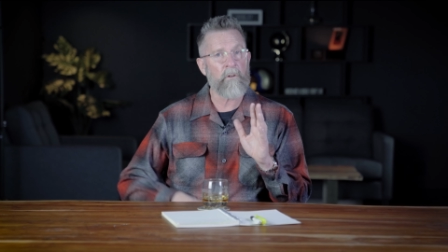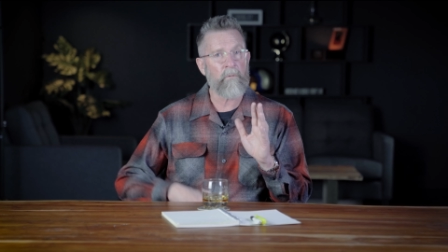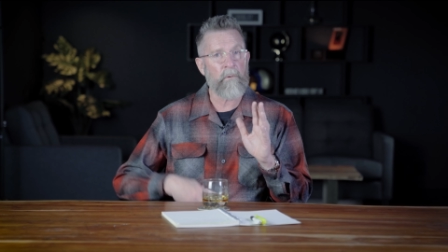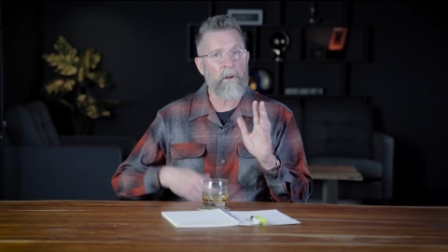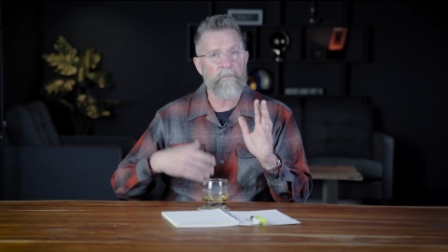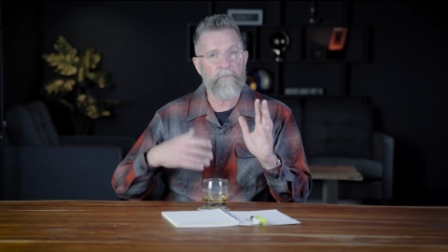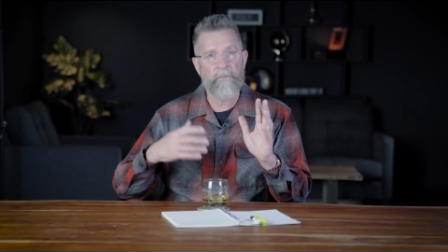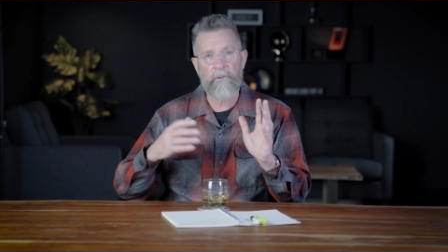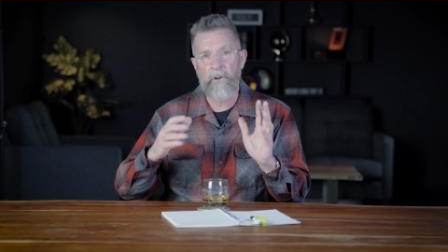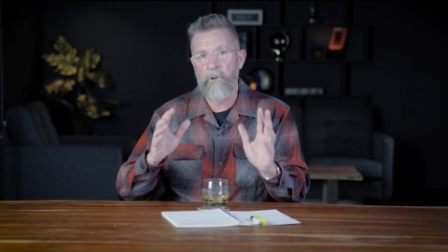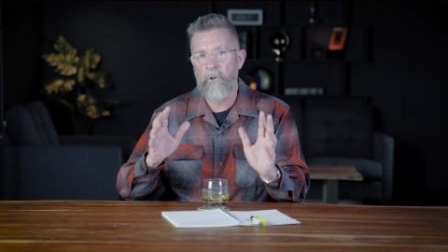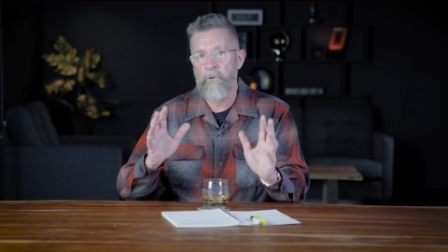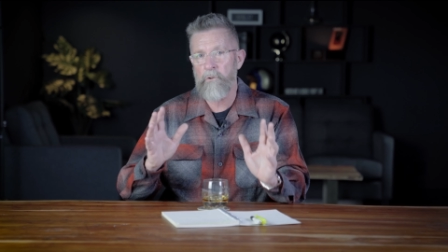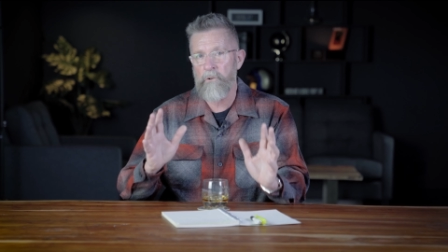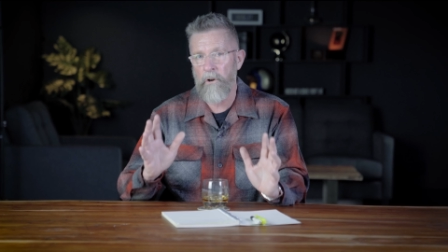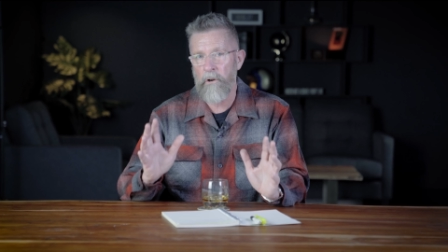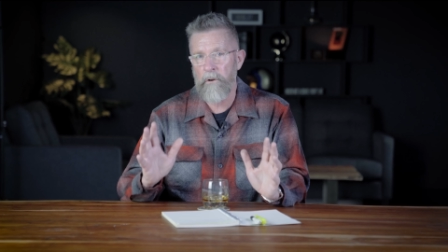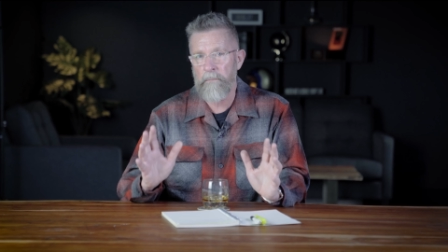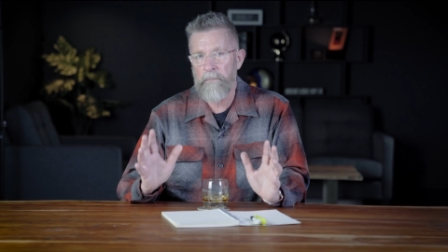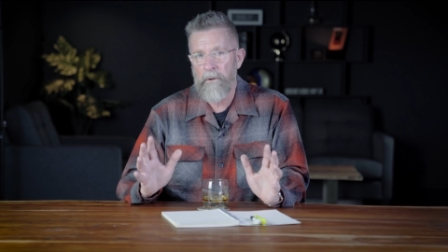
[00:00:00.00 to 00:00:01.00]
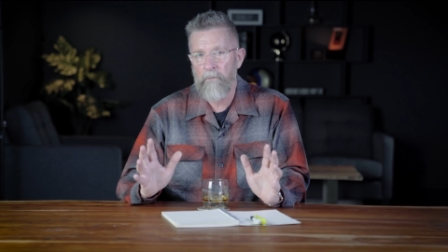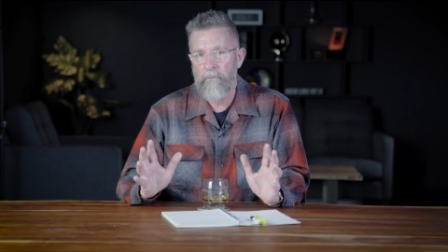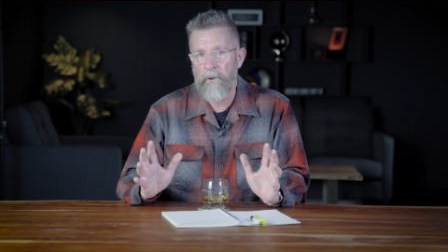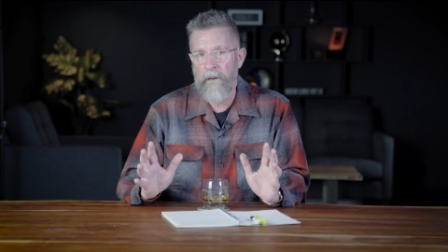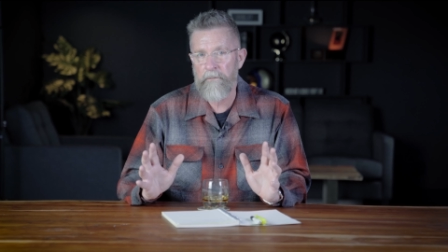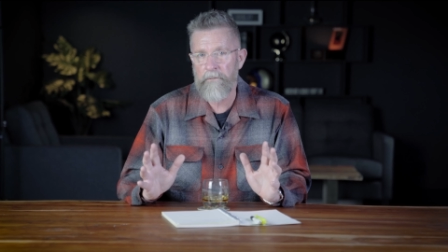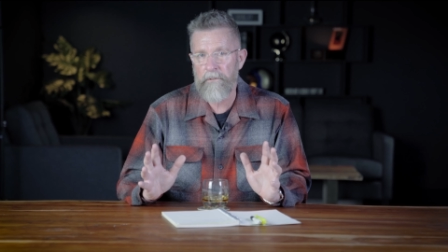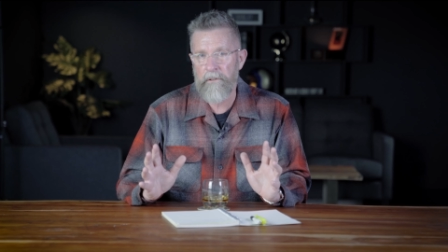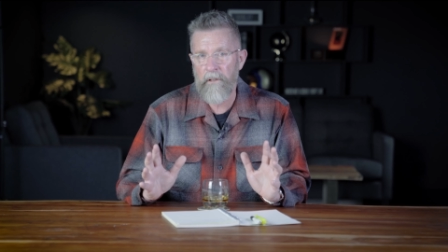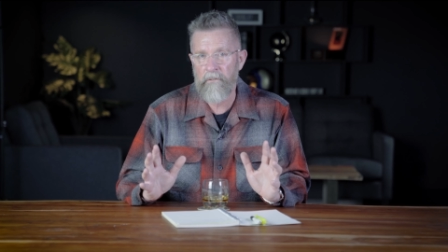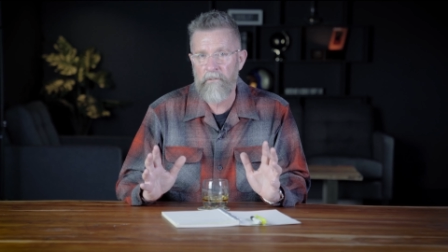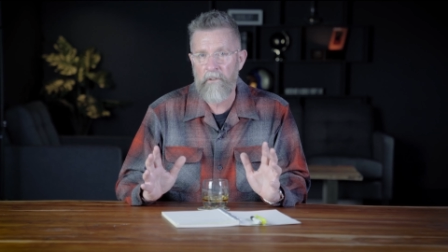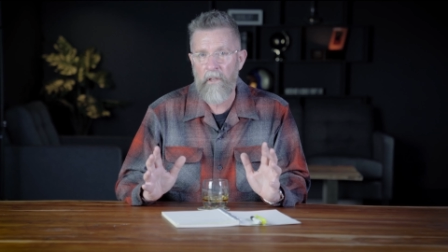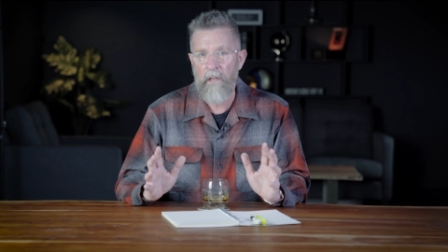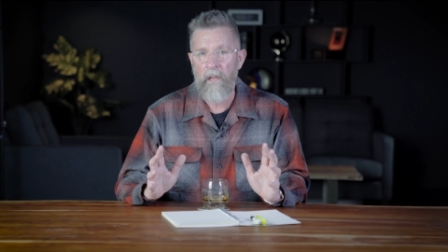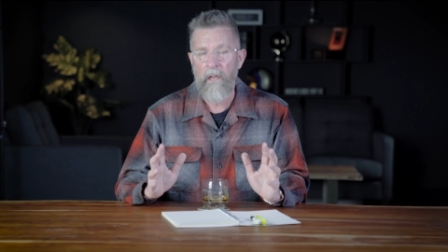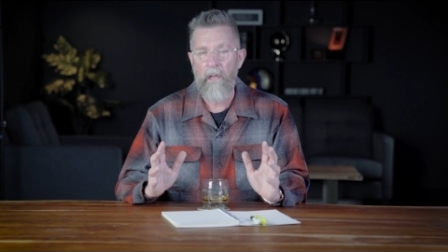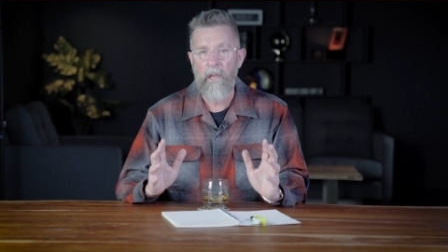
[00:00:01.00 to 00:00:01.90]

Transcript: you ready for a new term? Ready for this?